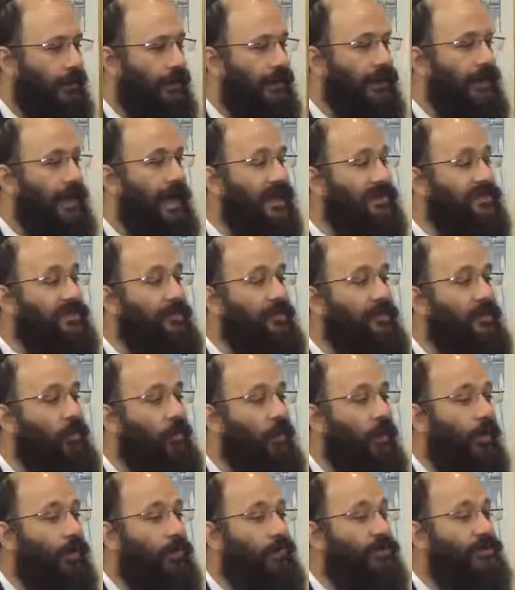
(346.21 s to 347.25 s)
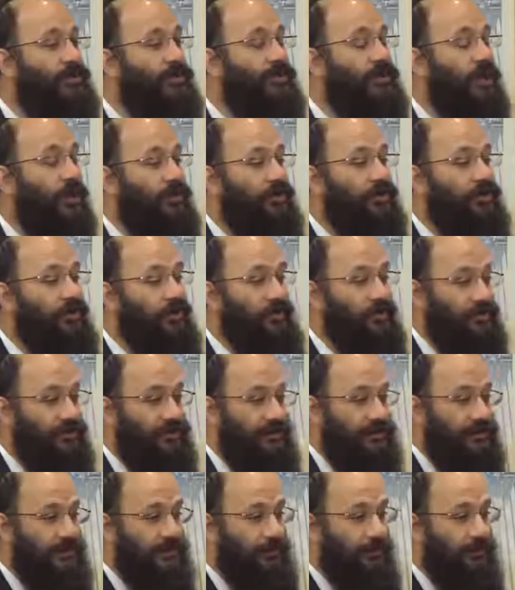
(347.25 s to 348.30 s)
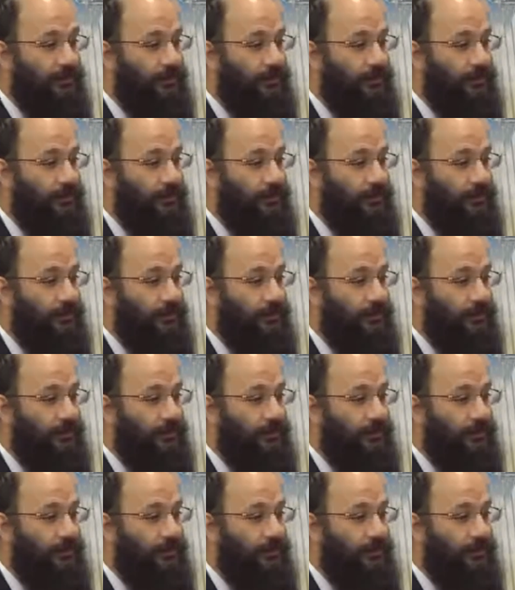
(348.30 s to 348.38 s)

It has to be water which is unused.